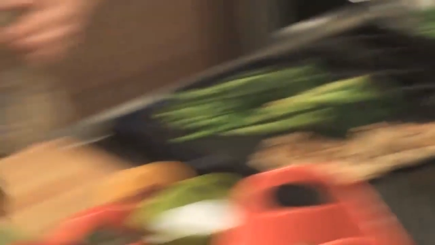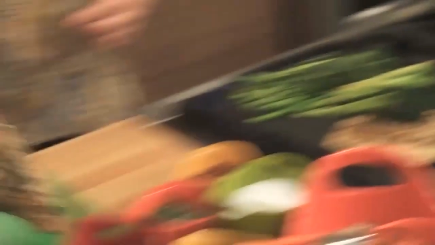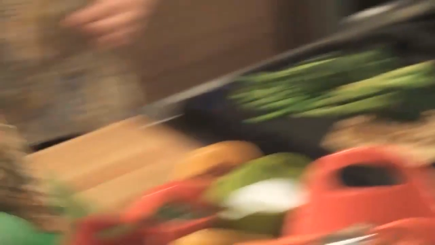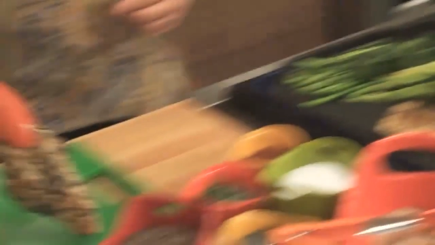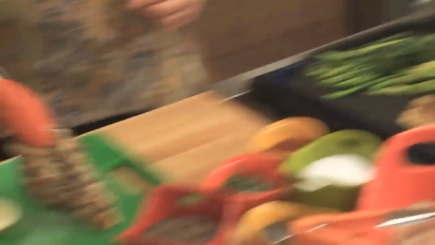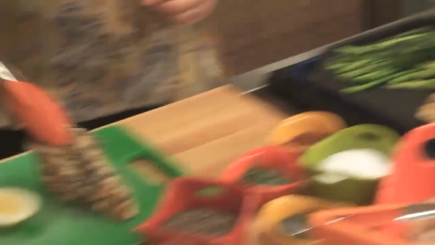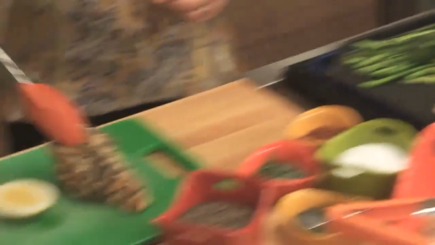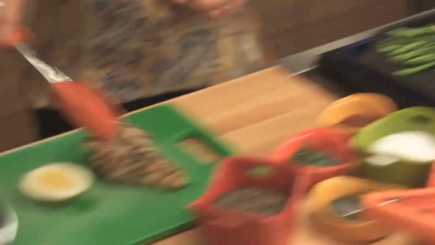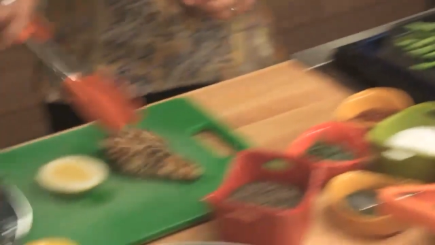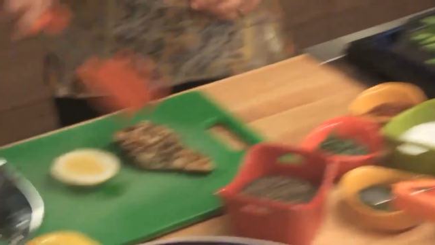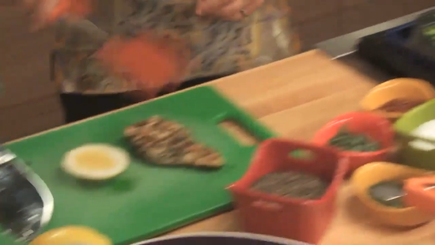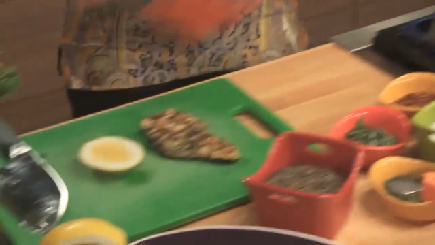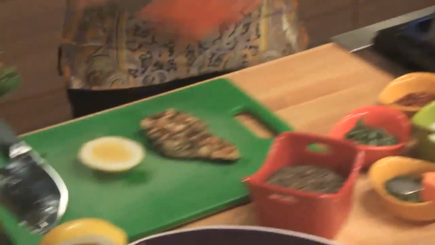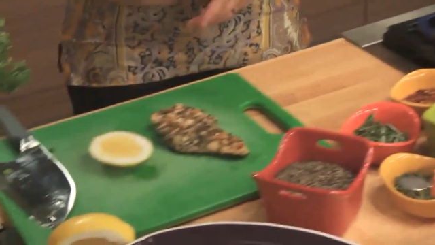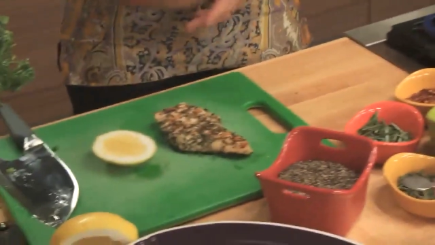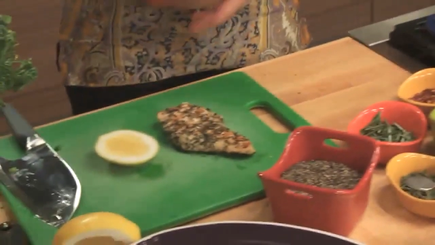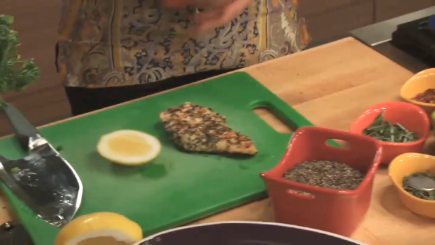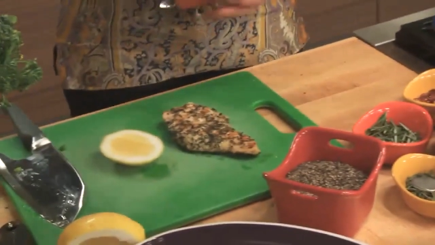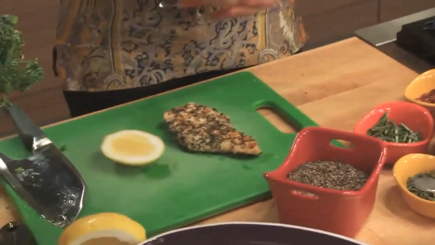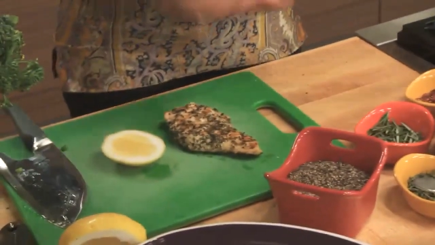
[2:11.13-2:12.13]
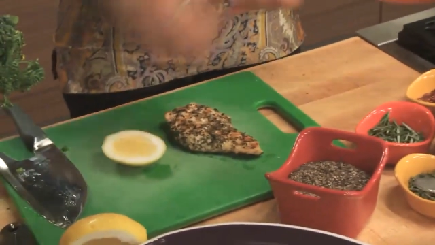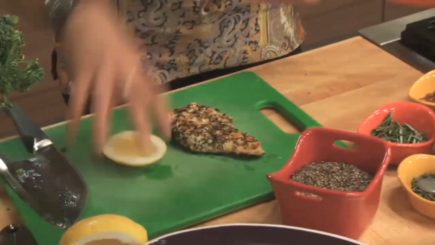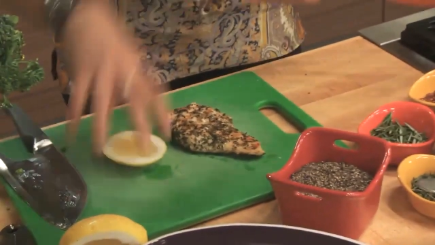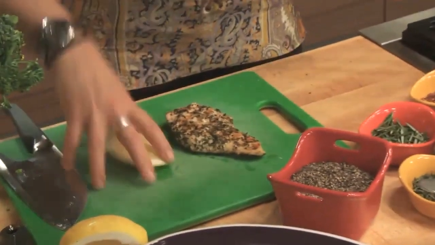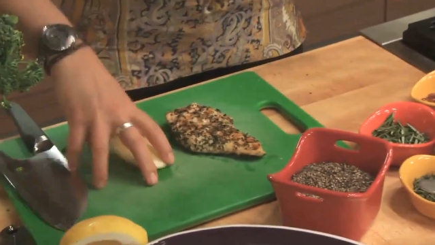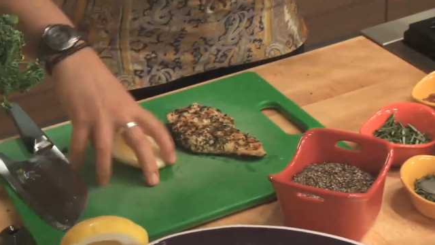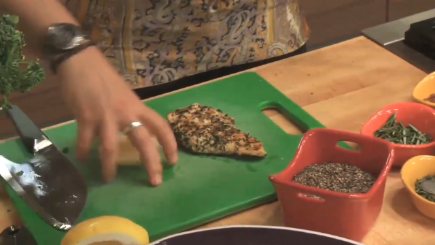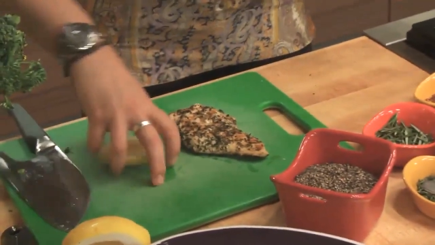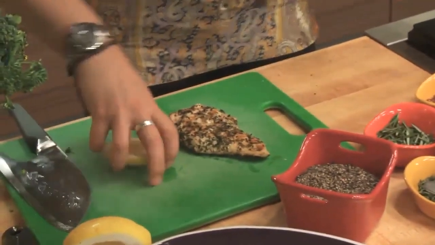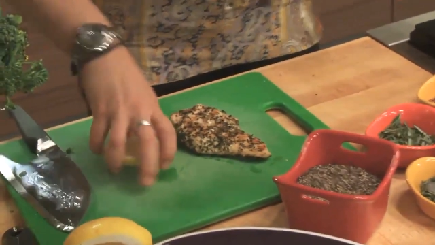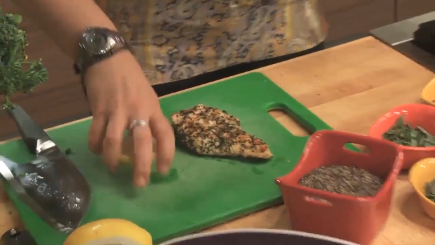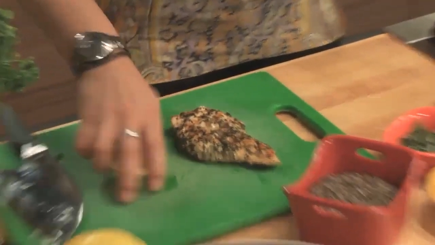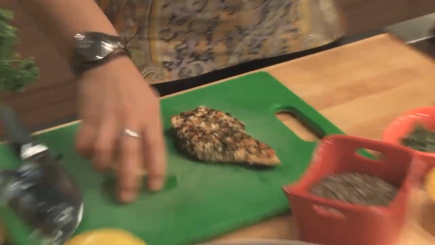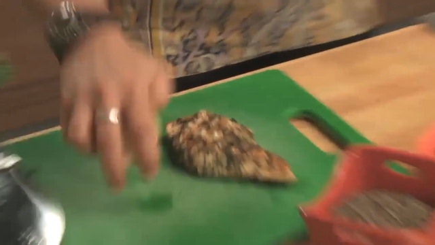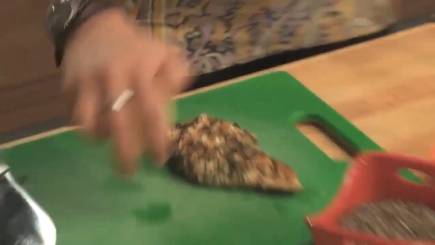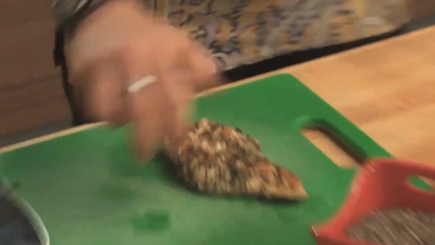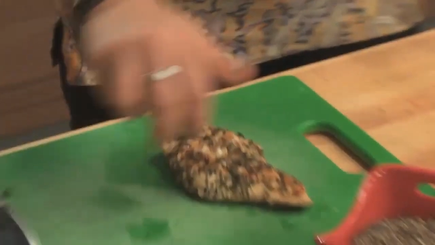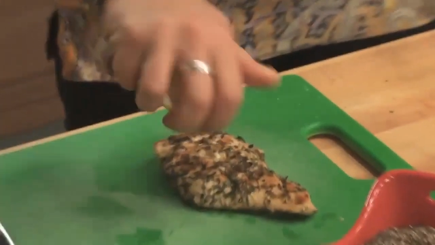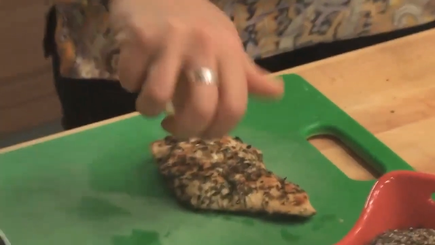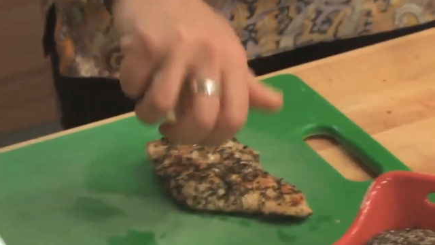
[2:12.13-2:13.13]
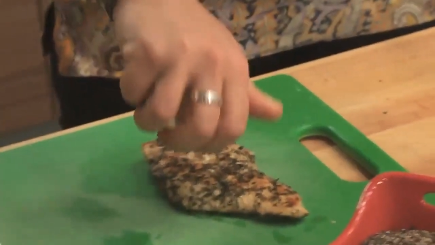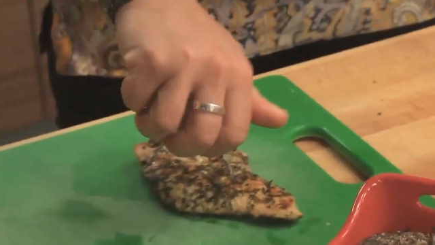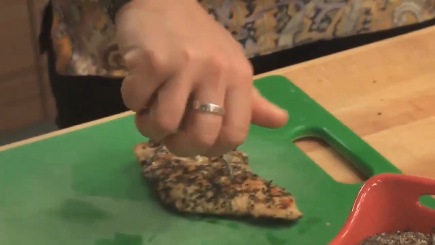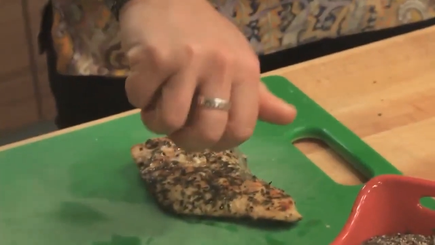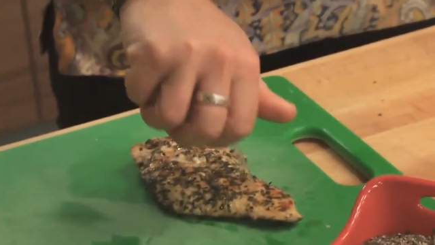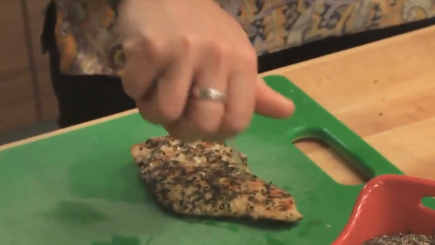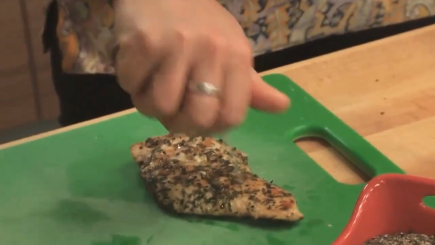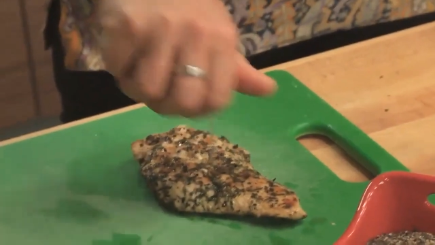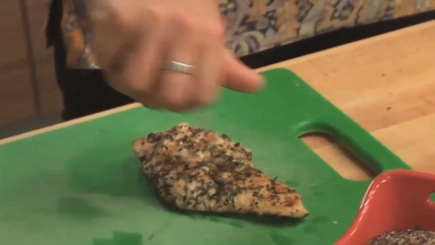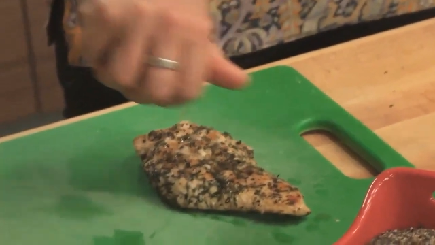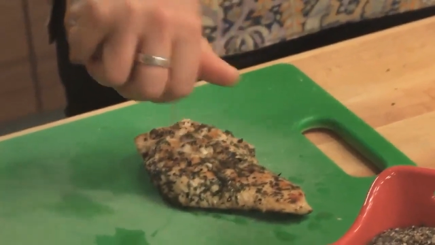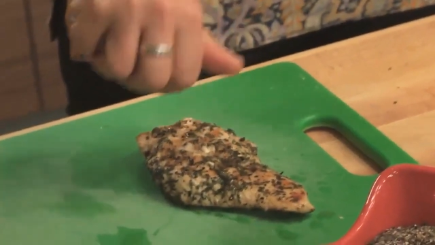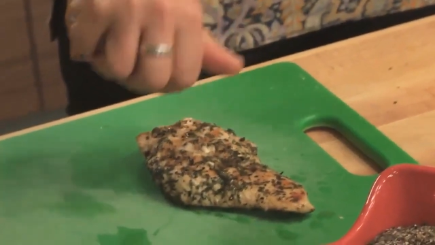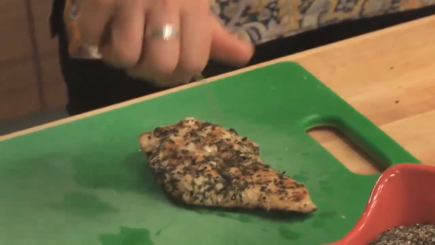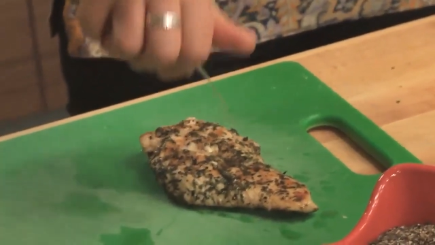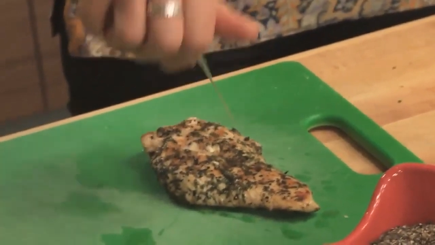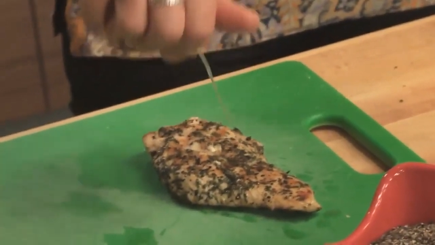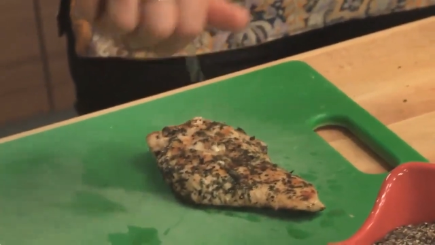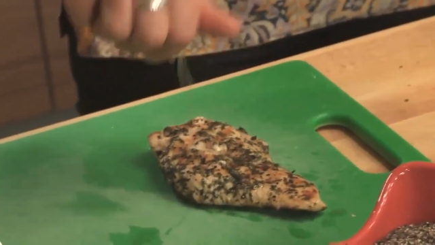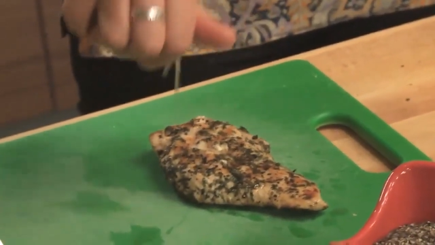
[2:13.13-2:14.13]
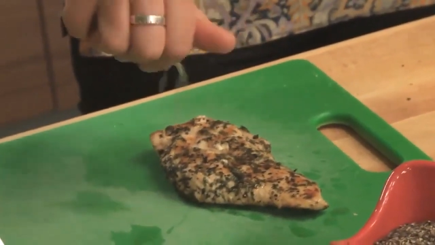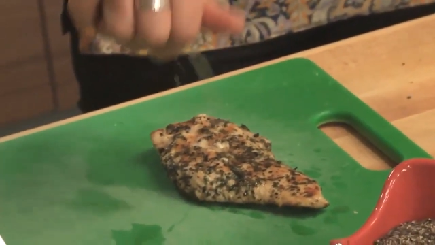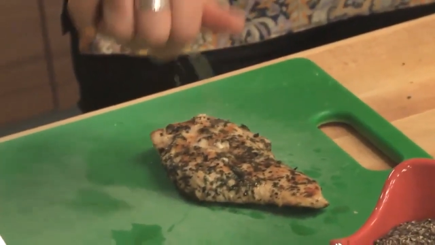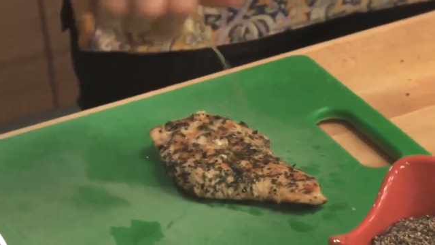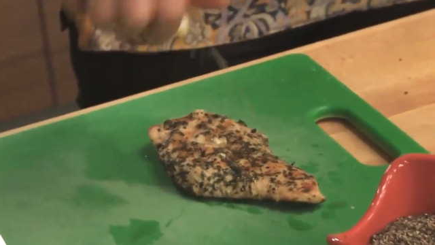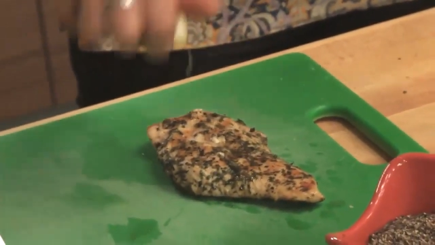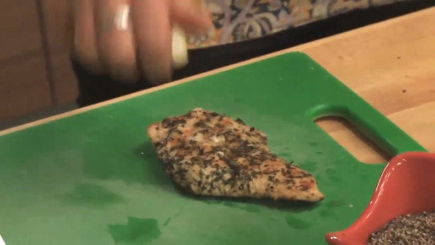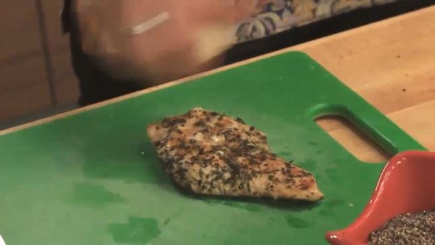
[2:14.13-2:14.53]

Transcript: Nobody's mouth can be seen.